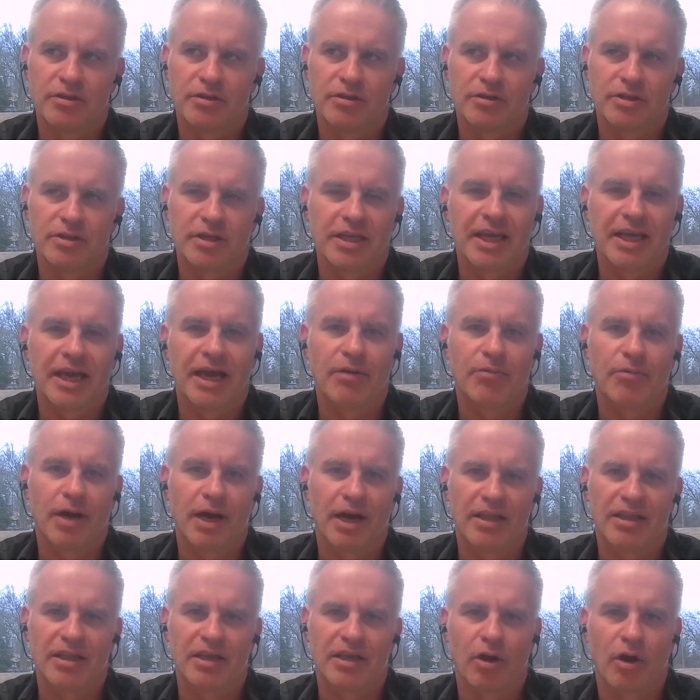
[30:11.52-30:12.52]
get where
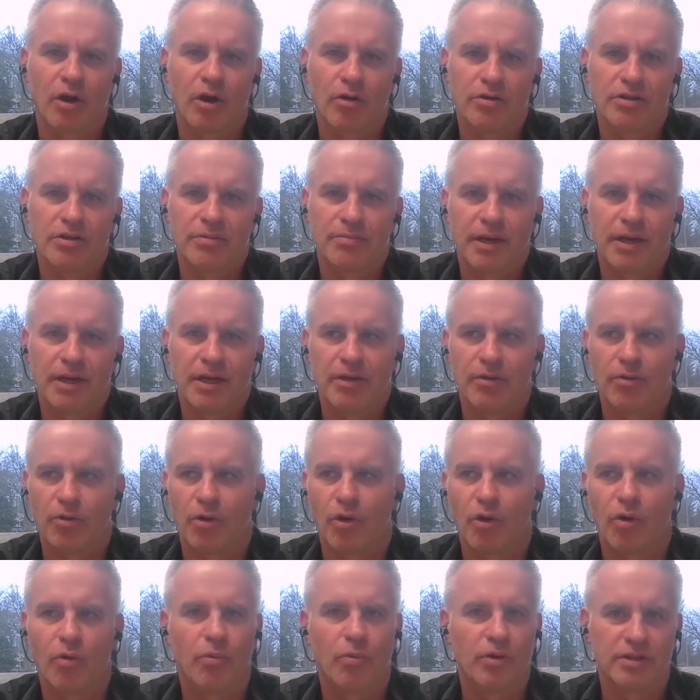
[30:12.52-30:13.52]
I think ultimately we
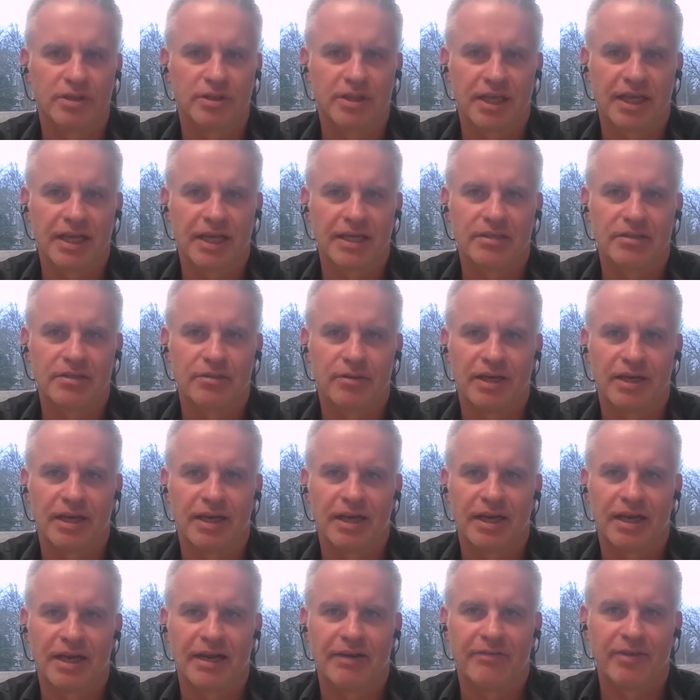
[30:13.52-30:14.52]
all want to get to, and
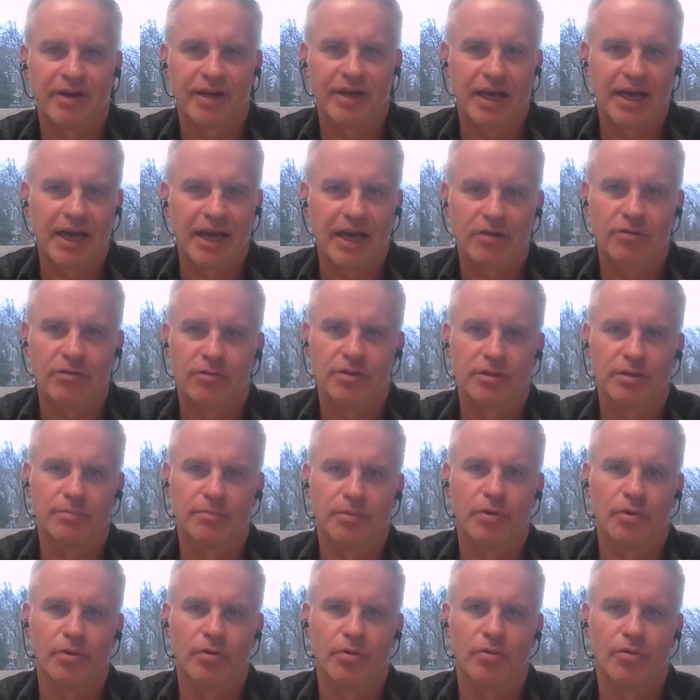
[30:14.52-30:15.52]
have an
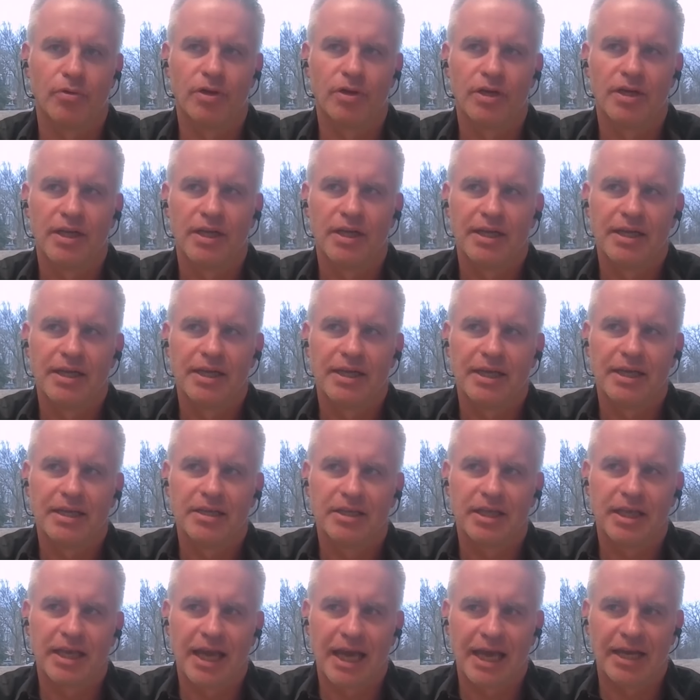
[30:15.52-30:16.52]
equitable
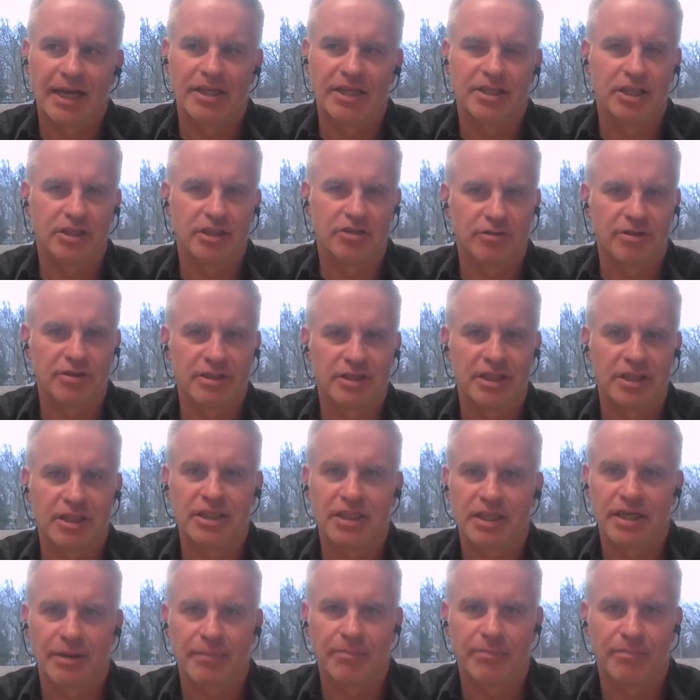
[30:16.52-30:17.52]
energy
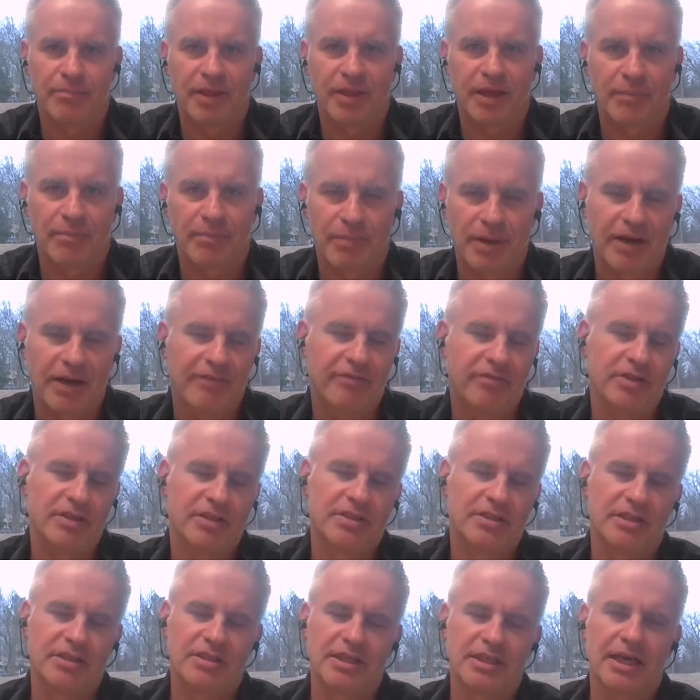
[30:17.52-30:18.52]
transition that
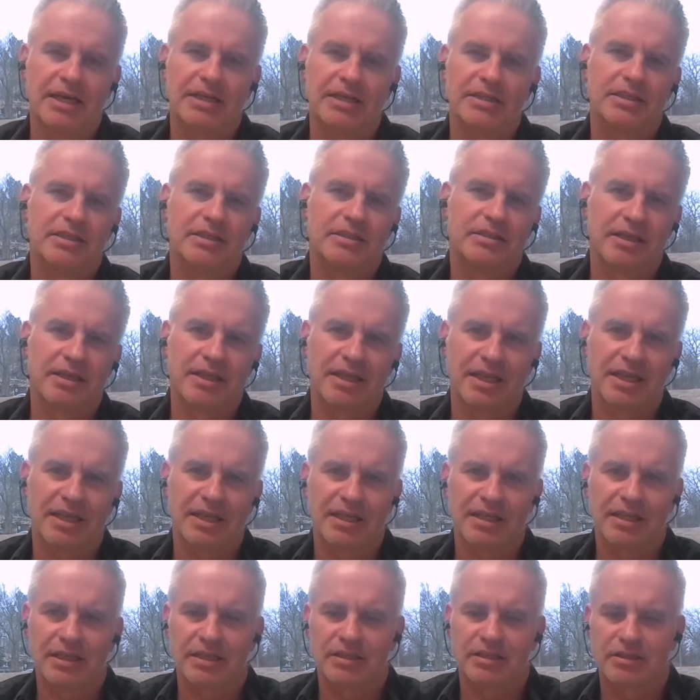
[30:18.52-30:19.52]
benefits society. So I think
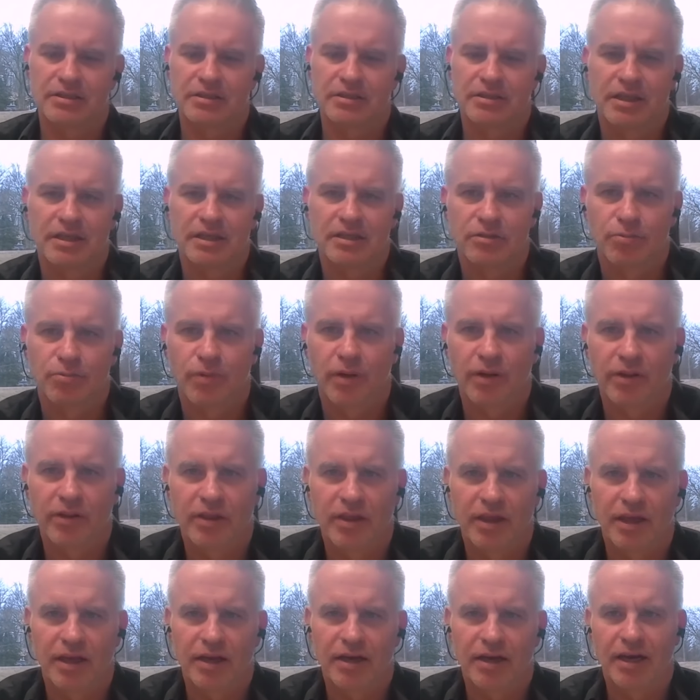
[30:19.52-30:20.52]
that's one
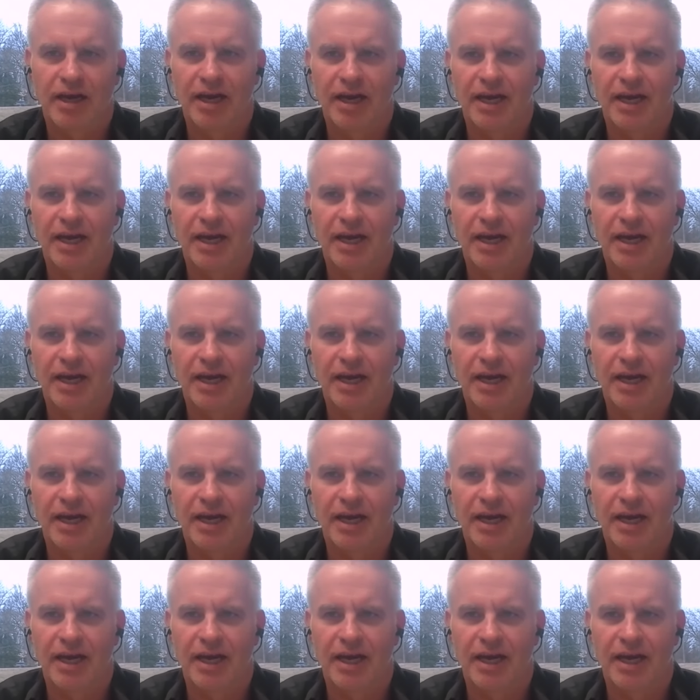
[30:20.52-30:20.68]
thing.